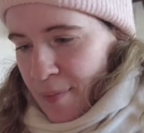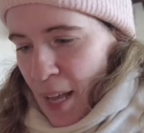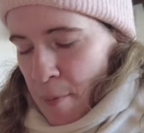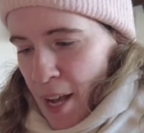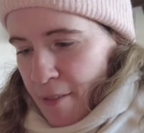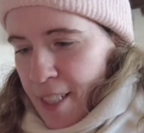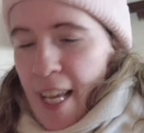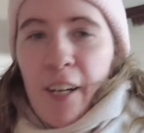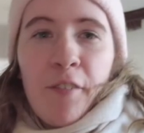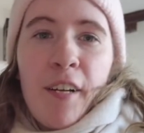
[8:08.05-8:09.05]
I may have to
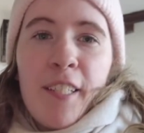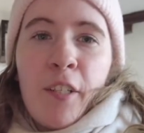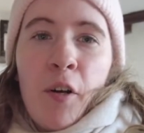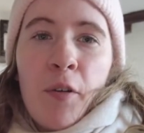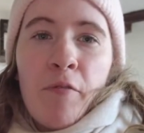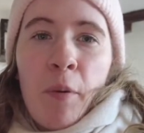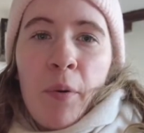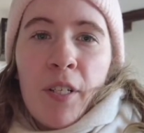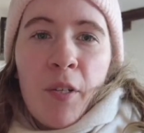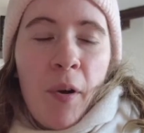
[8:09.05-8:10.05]
sacrifice clothes for
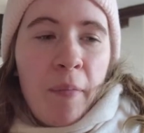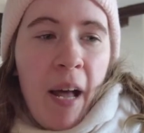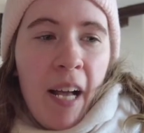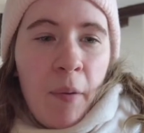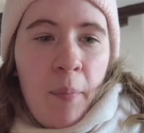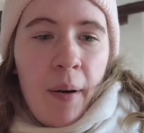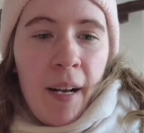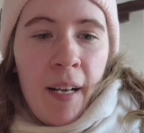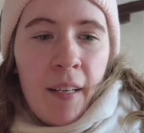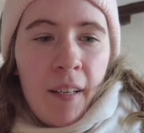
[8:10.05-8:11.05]
books going back,
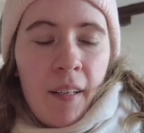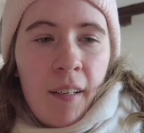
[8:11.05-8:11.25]
but